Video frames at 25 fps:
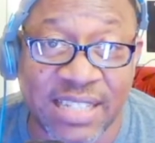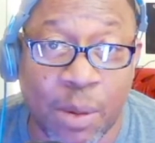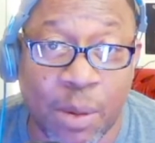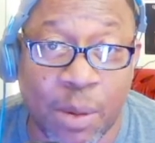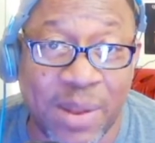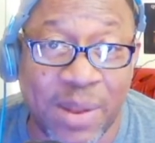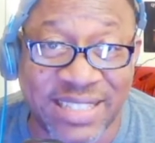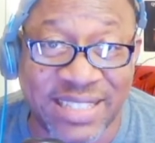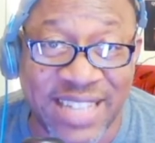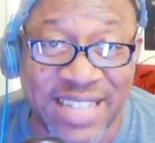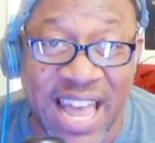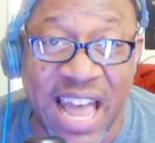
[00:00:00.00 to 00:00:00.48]
I would
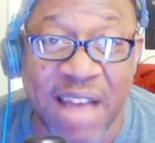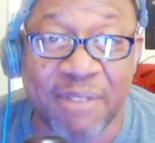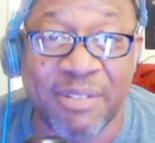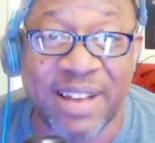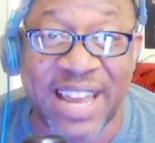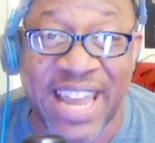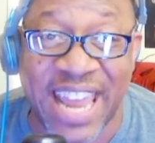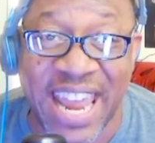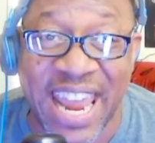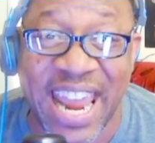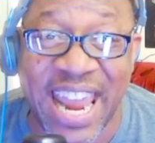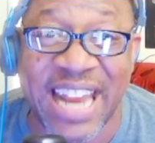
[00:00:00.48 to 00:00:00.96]
like to have a
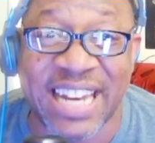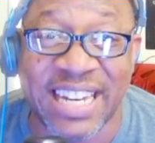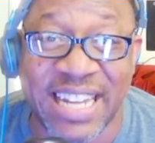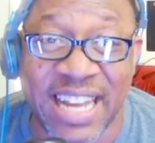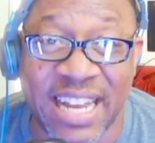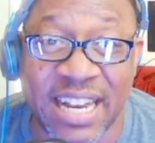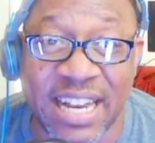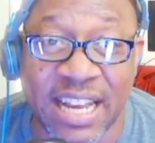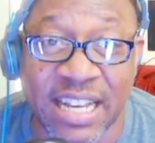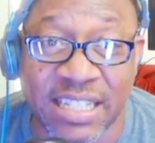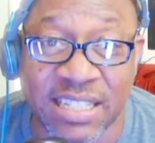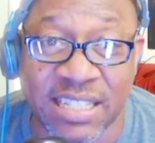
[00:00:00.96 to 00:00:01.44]
hand in
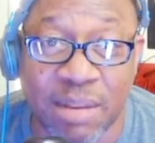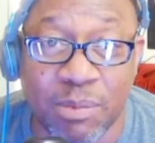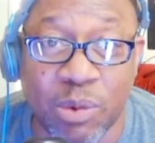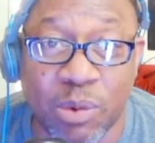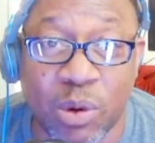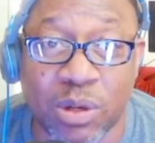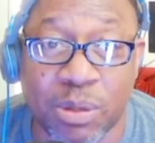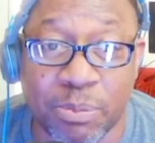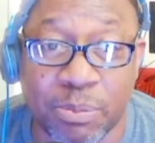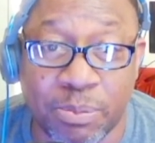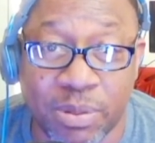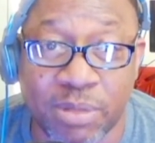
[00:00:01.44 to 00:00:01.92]
it because I'm
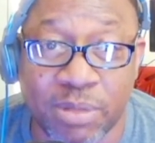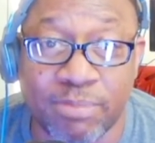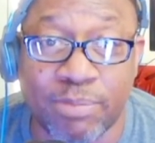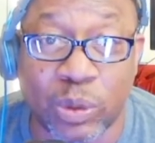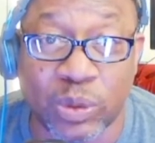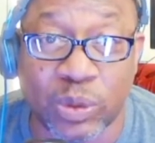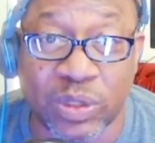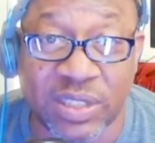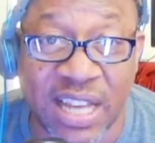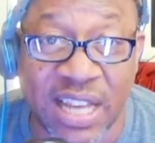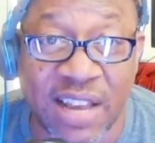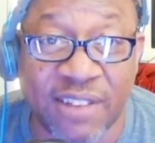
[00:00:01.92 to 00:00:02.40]
going to put
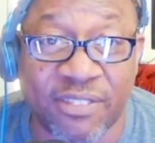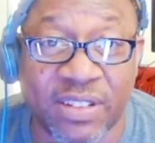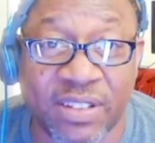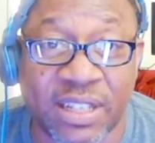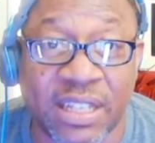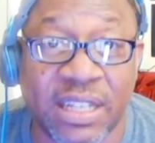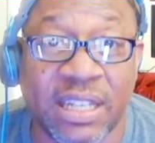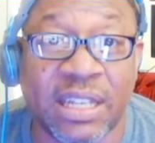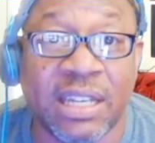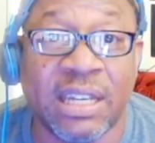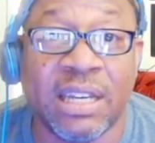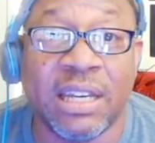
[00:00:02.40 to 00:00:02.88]
most
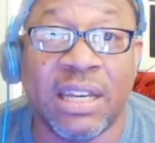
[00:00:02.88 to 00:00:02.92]
definitely